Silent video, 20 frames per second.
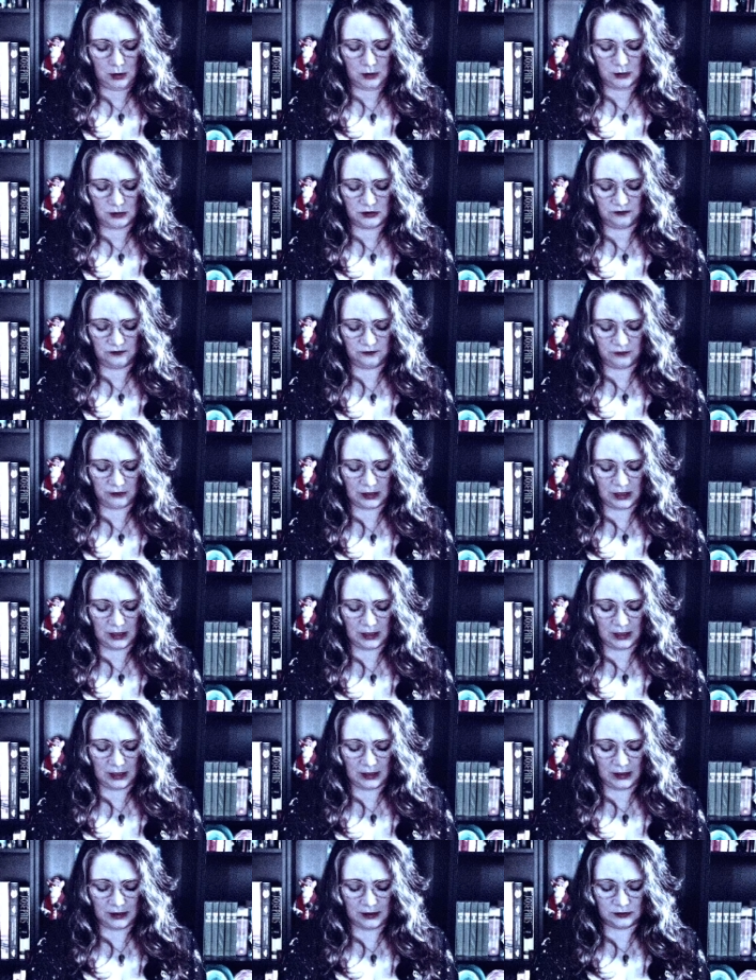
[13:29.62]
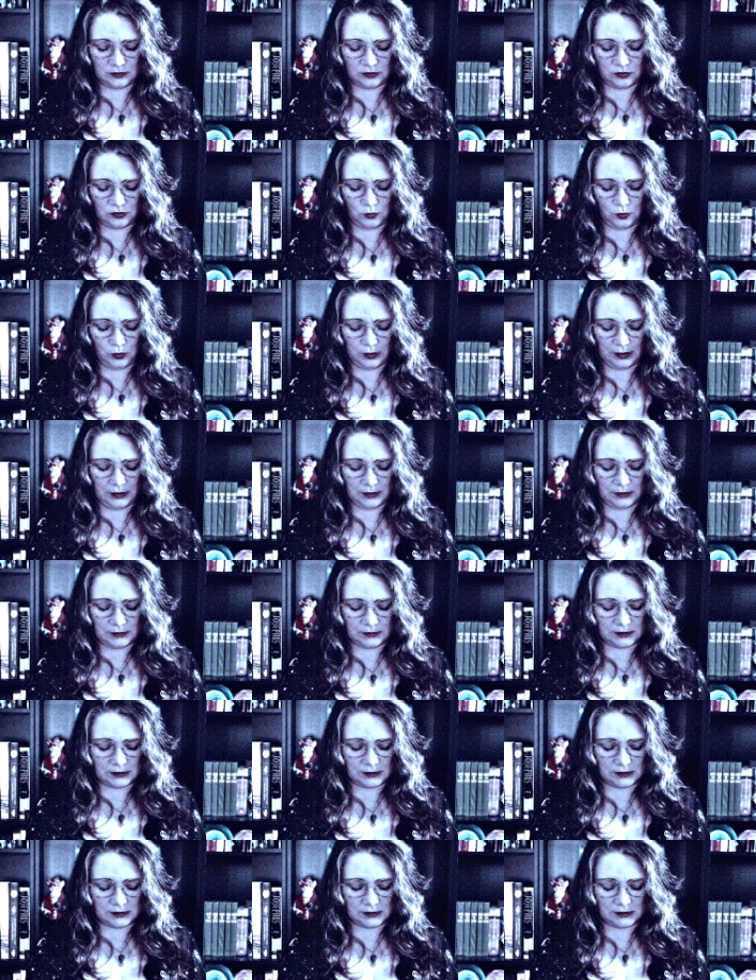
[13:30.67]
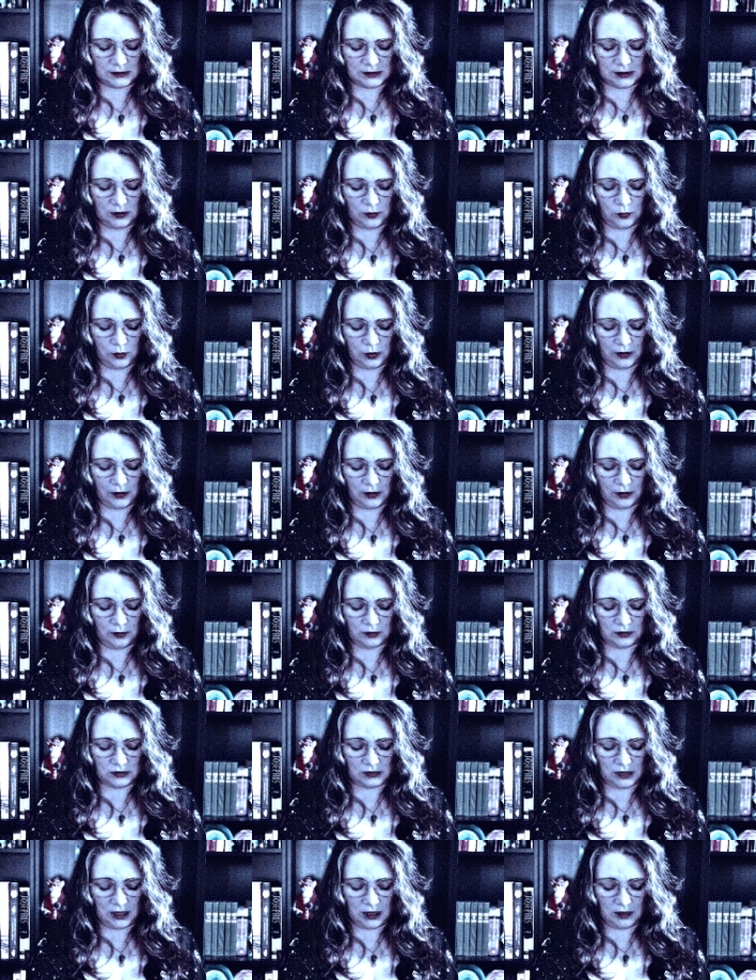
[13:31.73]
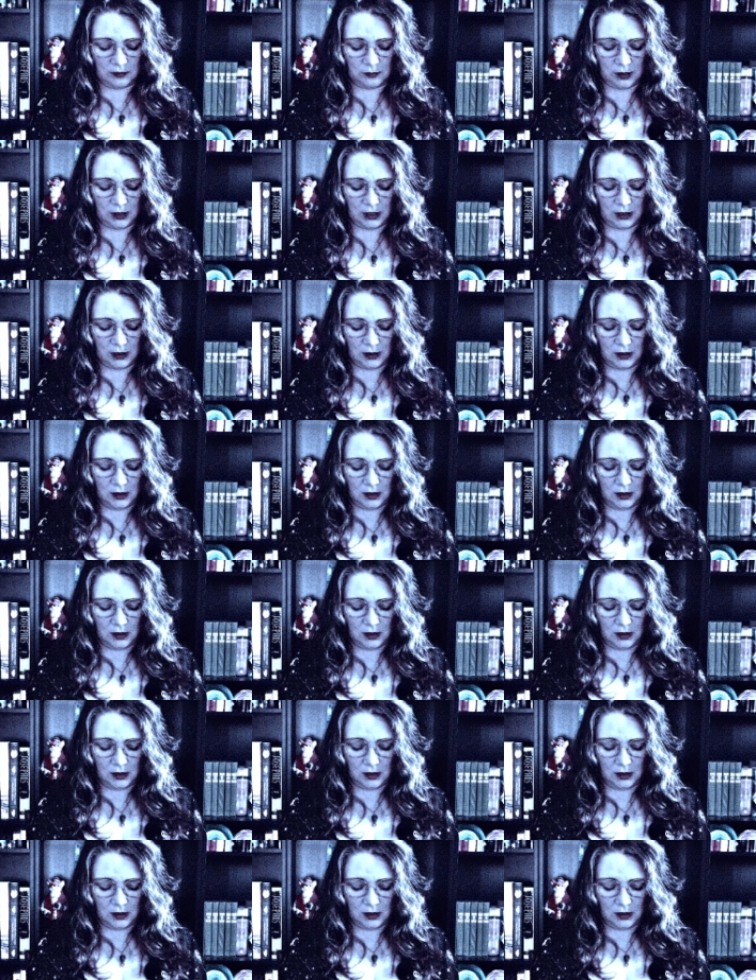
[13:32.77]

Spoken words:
to fly into the winds and see where they will take me.